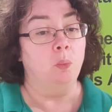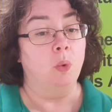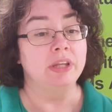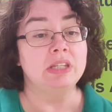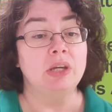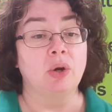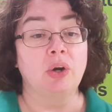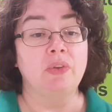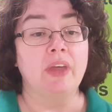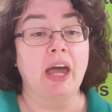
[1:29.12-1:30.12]
Once he
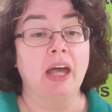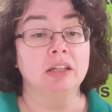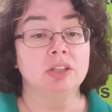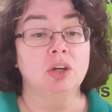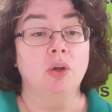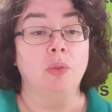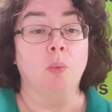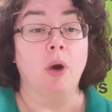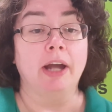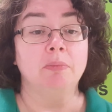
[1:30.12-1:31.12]
heard that, the
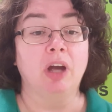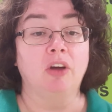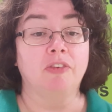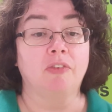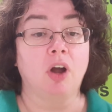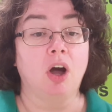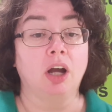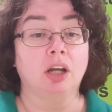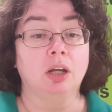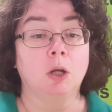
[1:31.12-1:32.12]
wide-mouthed
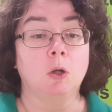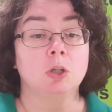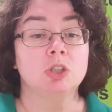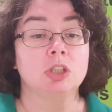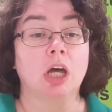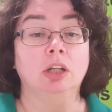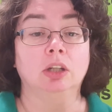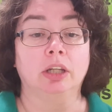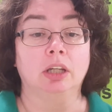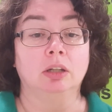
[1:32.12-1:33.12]
frog
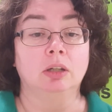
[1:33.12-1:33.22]
suddenly